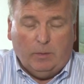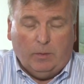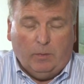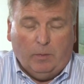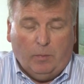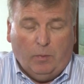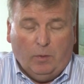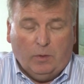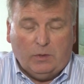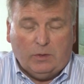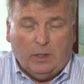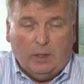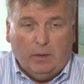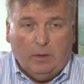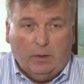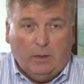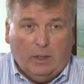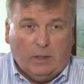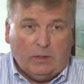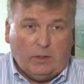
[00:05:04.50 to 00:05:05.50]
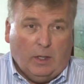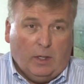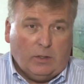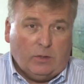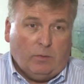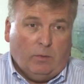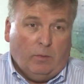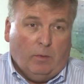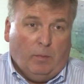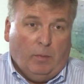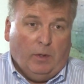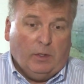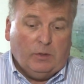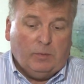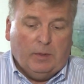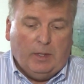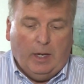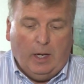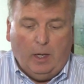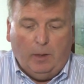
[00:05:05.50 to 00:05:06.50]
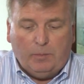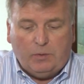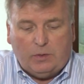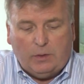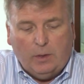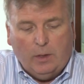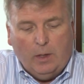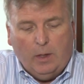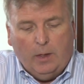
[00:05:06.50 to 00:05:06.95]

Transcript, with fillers: of the reports say that testosterone replacement helps.